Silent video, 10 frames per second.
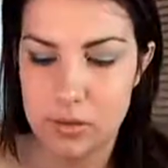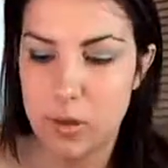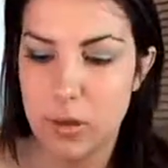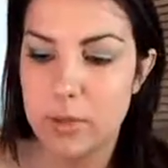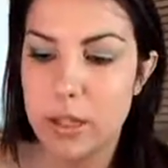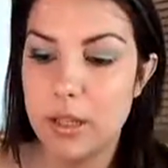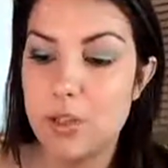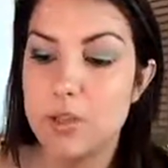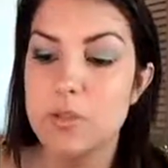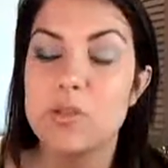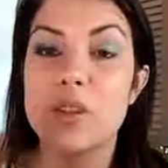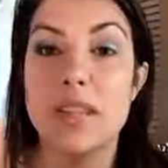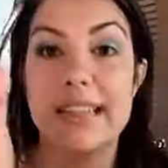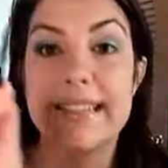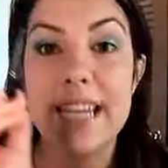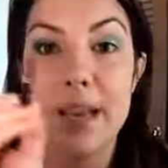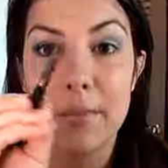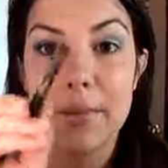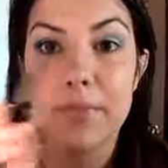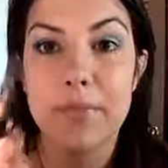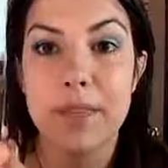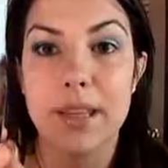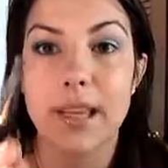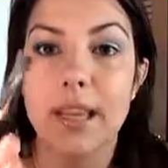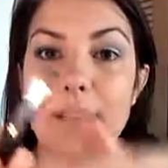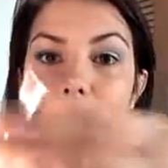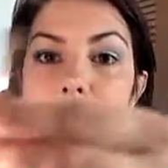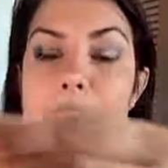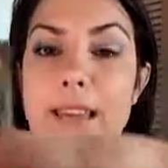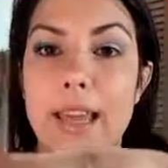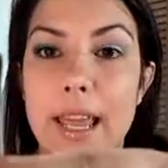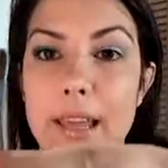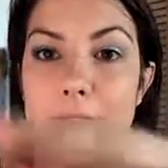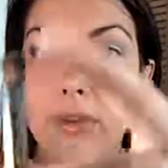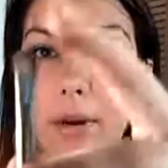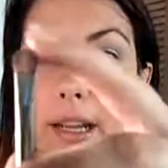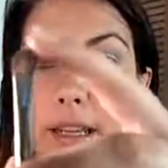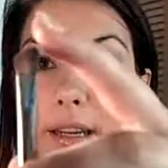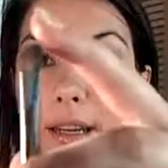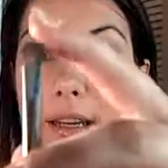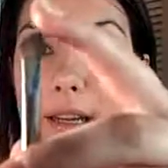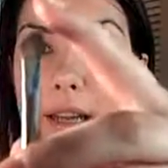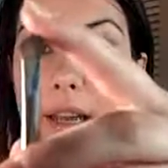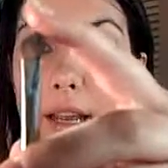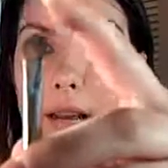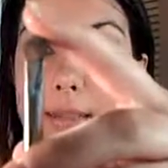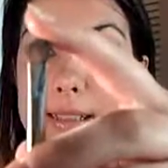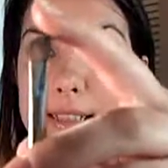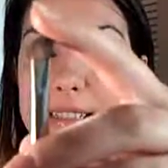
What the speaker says: So I'm going to use the tip. Okay, see the angle right here? I'm just